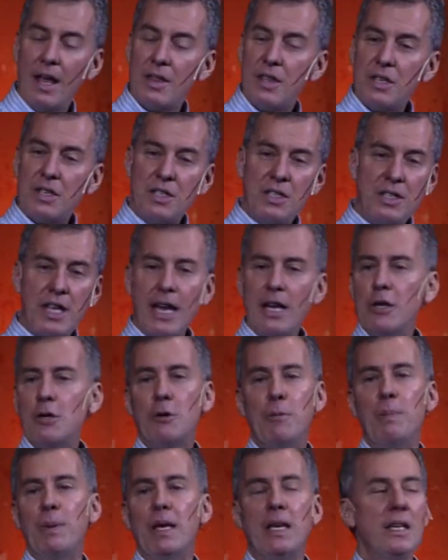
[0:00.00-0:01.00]
the
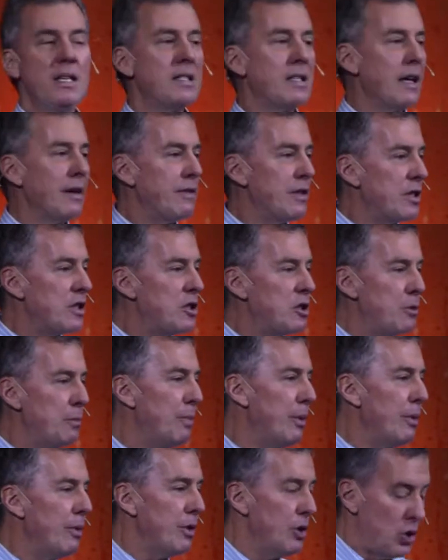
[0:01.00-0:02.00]
centerpiece of the
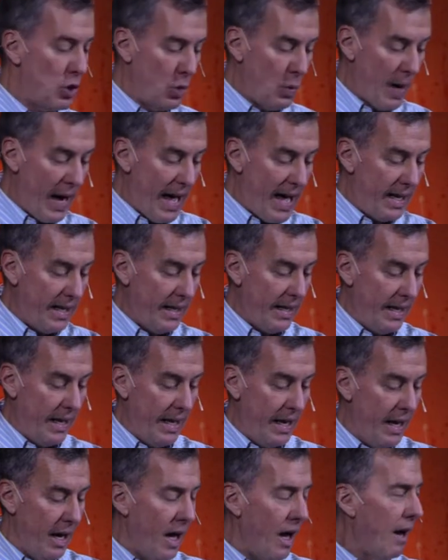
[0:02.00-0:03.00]

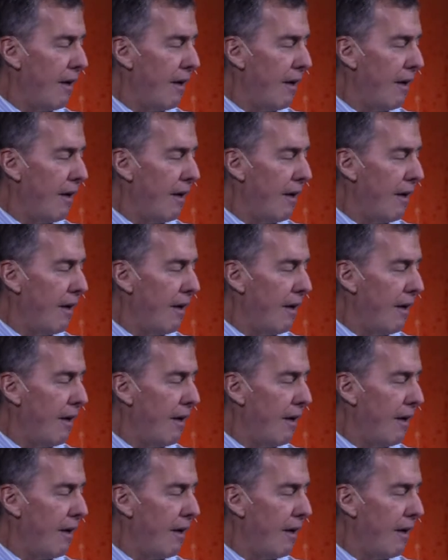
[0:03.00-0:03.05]
spirituality